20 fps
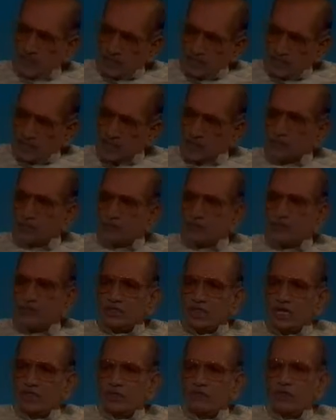That's
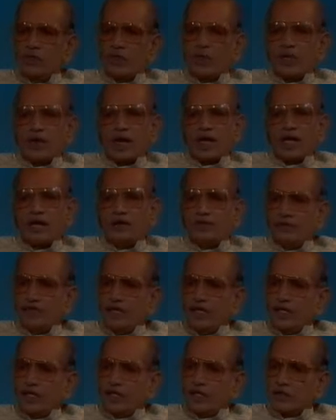true. Therefore, I
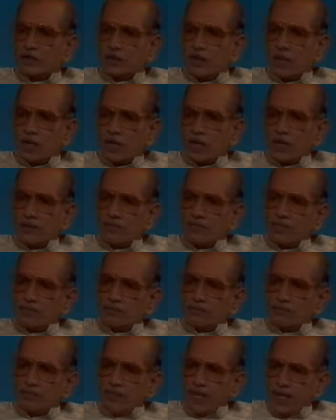feel that one of
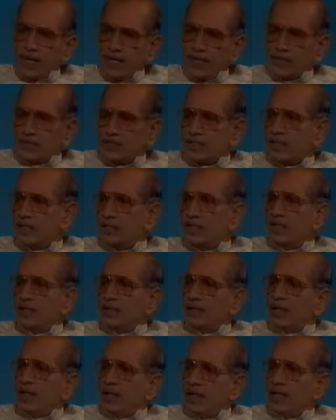the major
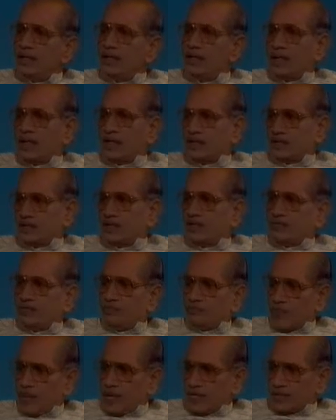areas
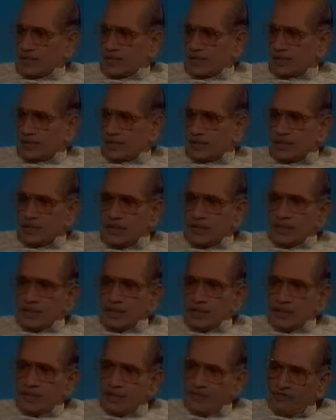of importance
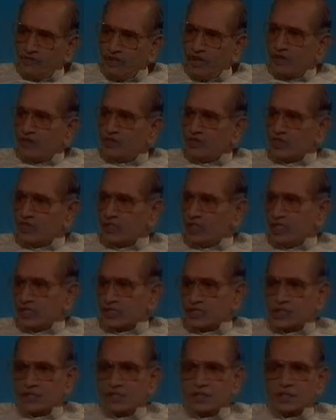in the field of
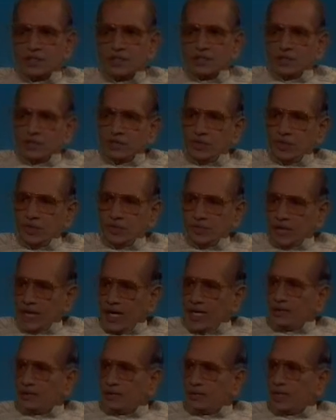education during
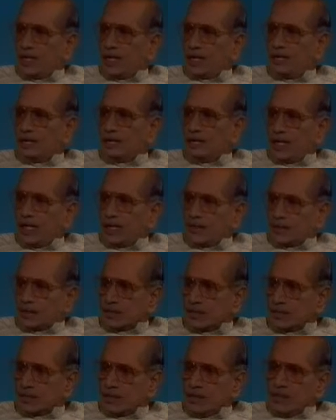the 8th plan and
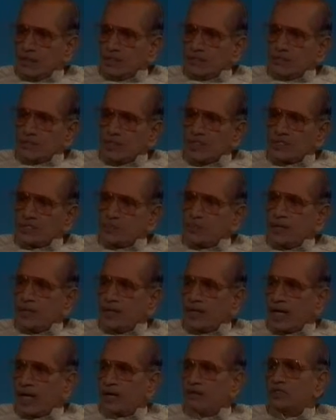later must
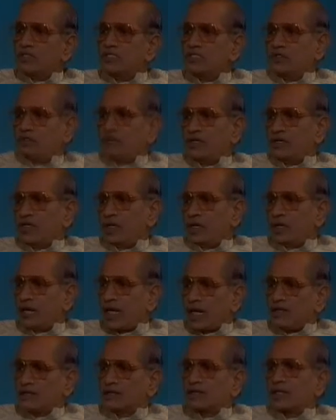be
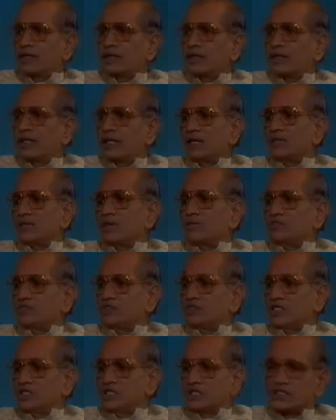diversifying higher secondary level
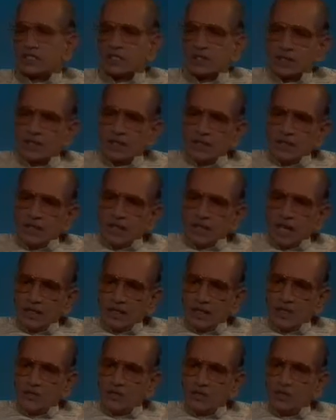of education
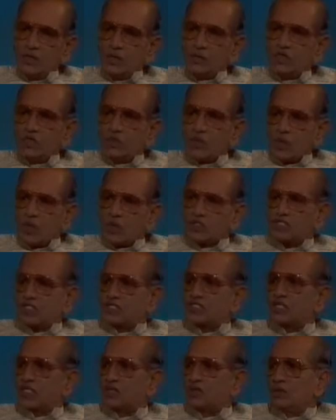and introducing
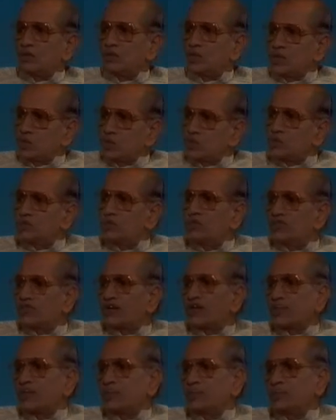courses that will be
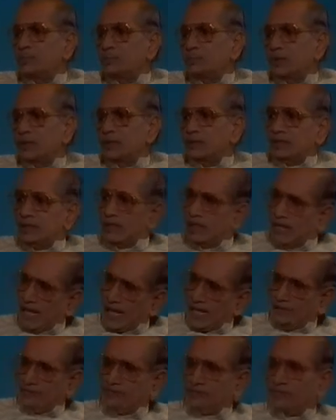useful for the people
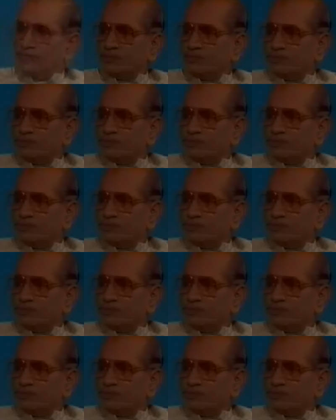in life.